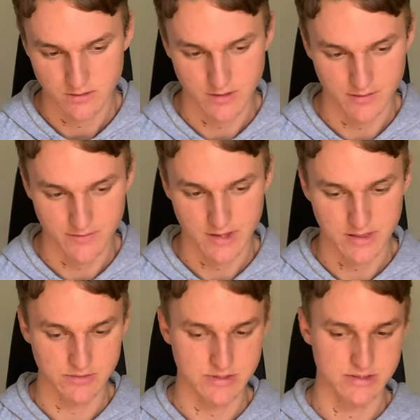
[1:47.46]
I feel like
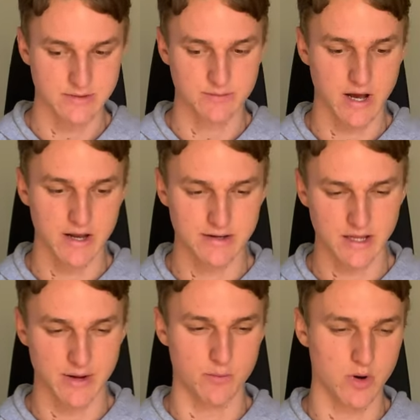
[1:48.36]
there's some
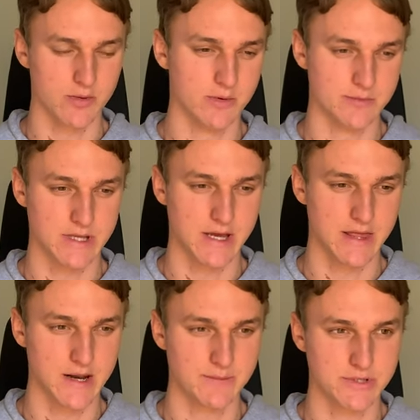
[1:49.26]
underlying problems there
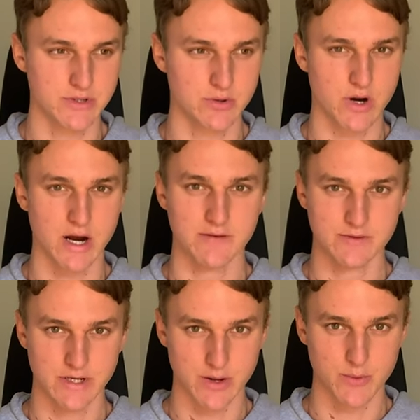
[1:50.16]
that I'm still kind of
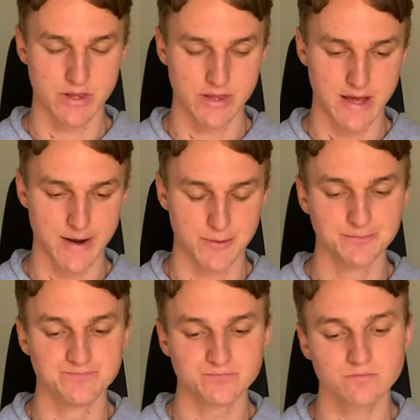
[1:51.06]
dealing with now.
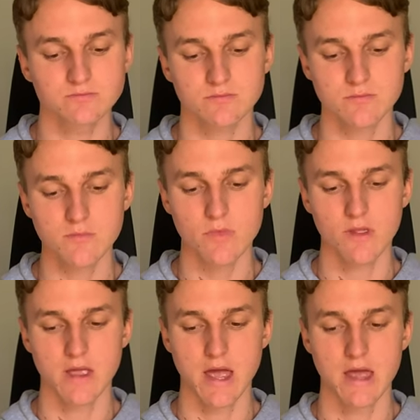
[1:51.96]

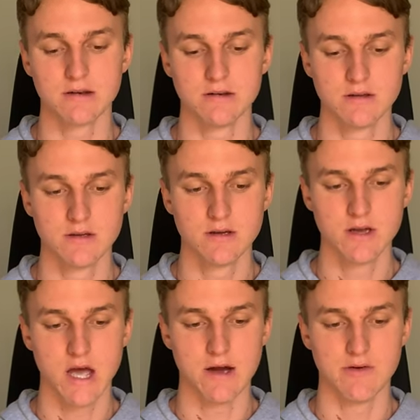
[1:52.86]
And
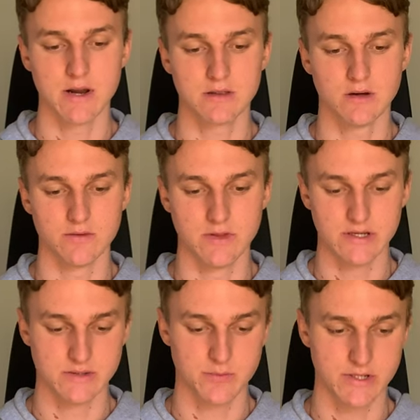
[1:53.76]
I've had a lot of these
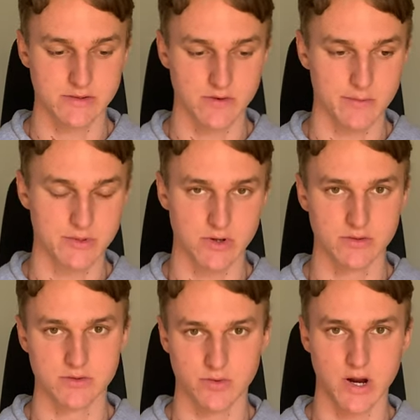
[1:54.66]
depressive
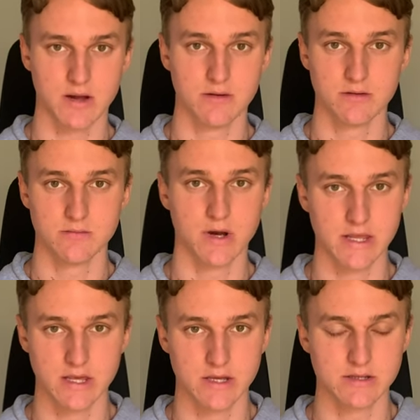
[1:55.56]
episodes throughout my
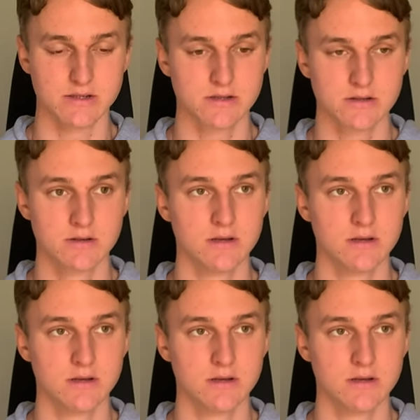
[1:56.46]
years.